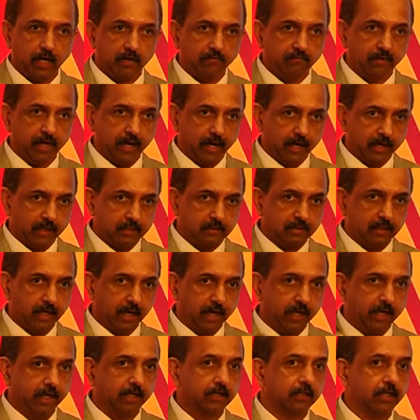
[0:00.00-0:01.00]
And we had a
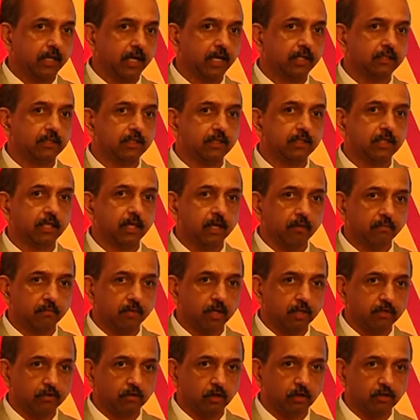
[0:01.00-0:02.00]
slight increase in the
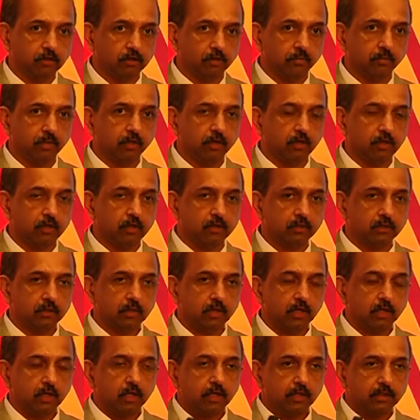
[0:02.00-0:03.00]
numbers also,
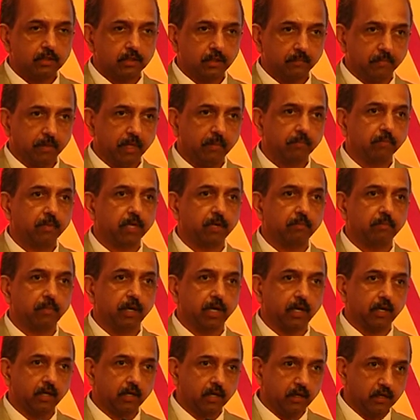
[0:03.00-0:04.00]
because September
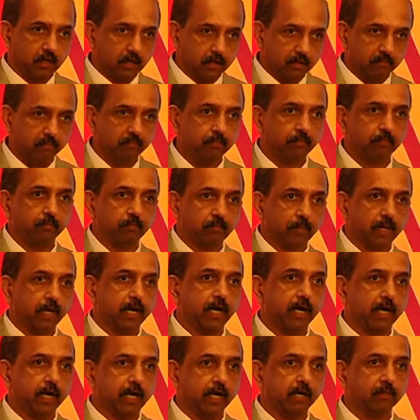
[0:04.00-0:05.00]
being a
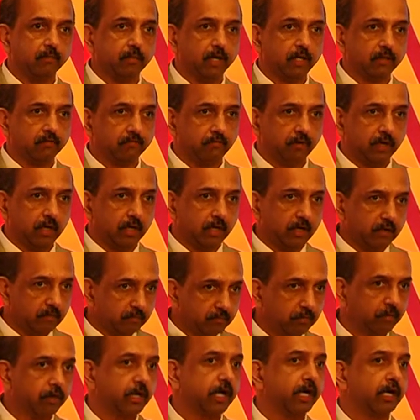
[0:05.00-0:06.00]
period end month, we
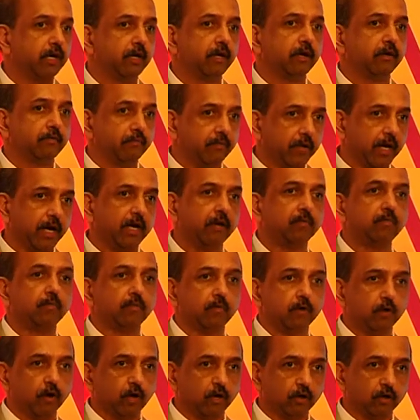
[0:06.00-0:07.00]
had
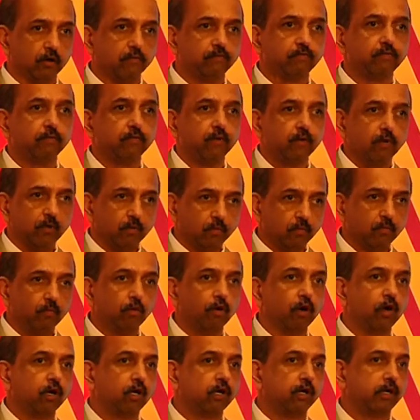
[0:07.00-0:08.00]
a lot of
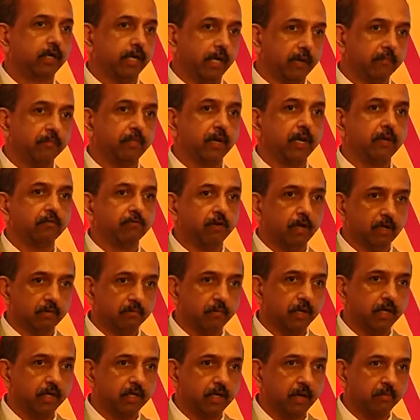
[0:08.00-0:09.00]
more temporary
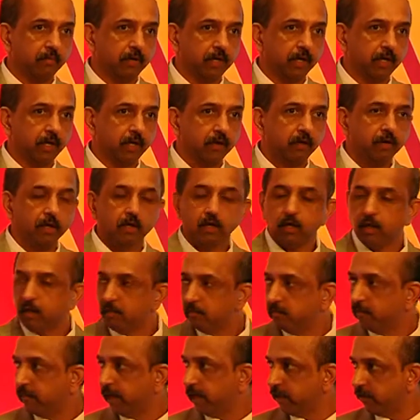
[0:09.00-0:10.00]
workmen coming in.
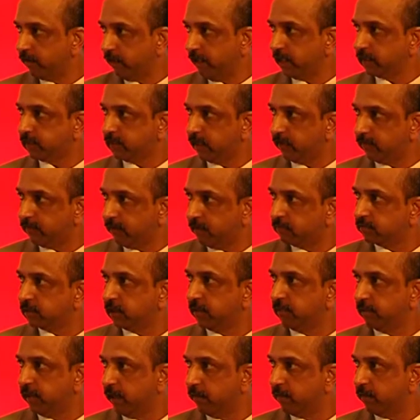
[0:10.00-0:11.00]
But you can see from
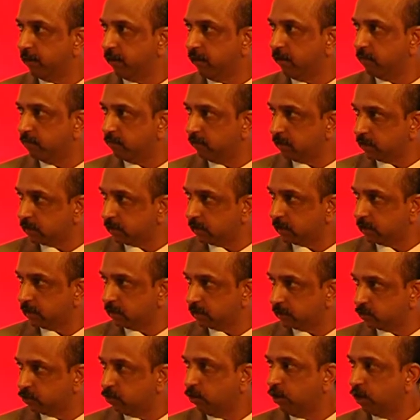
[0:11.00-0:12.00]
September onwards,
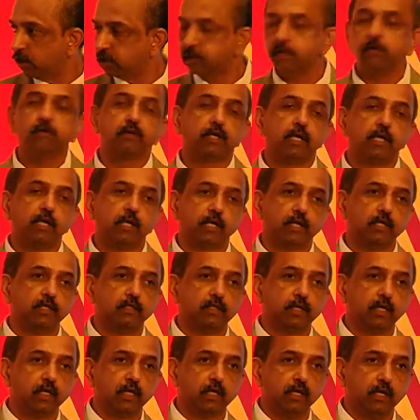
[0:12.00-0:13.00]
the scores have
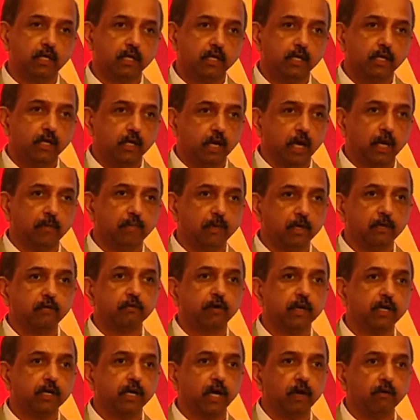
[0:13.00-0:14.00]
continuously been
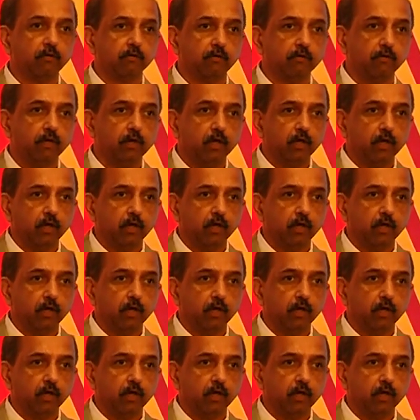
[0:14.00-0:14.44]
going down.